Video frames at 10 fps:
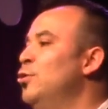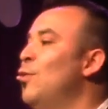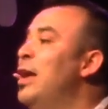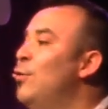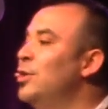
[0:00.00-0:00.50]
The
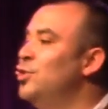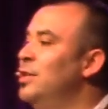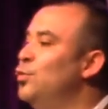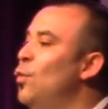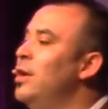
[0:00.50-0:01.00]
right question
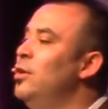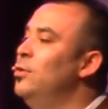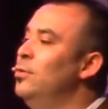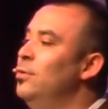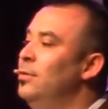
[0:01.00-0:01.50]
is what do
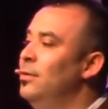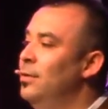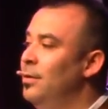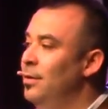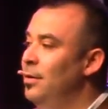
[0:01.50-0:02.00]
you
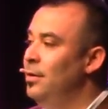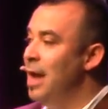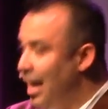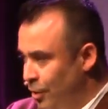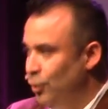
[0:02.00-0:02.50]

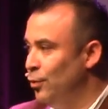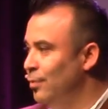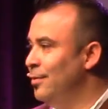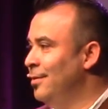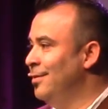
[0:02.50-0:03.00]
not do
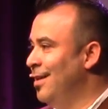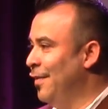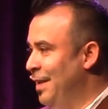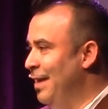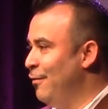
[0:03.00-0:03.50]

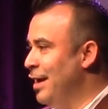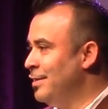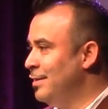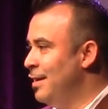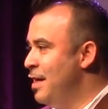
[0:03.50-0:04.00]
on the day of
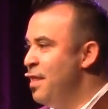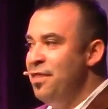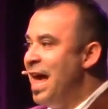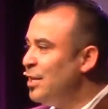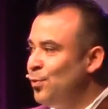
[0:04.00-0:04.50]
rest?
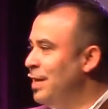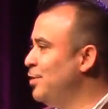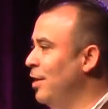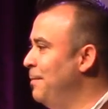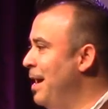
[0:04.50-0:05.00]
That's what
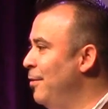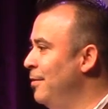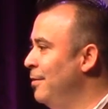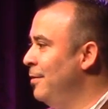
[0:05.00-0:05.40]
it's all about.